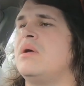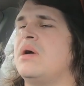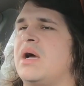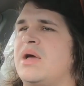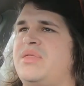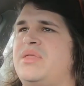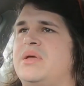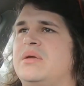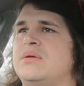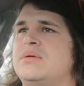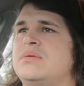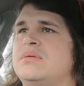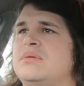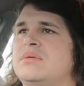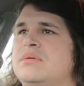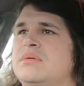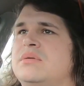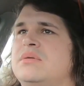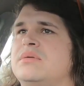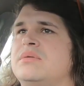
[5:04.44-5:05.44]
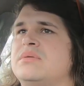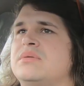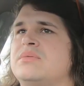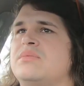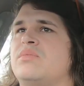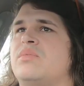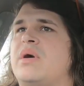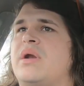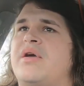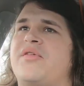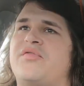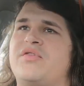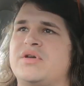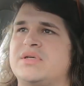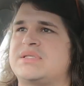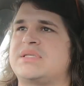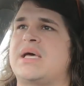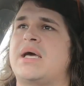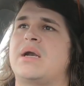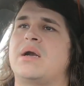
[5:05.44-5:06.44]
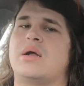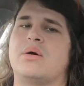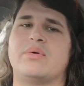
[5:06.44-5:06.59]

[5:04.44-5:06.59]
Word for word: I think when I first started,